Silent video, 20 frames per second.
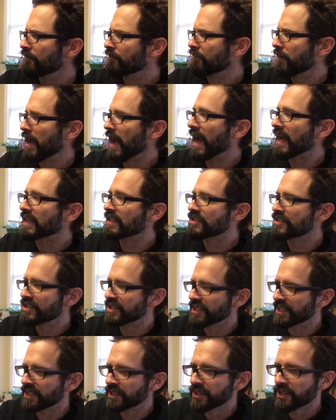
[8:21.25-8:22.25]

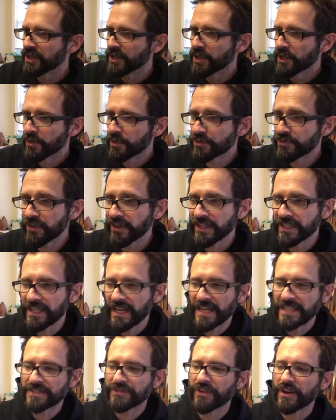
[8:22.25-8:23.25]
packaging was very
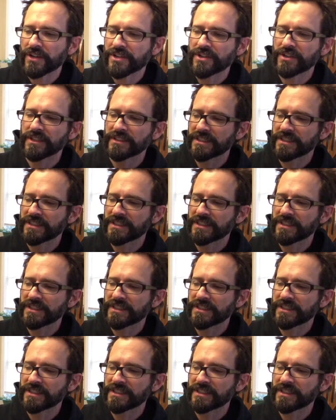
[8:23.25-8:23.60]
controversial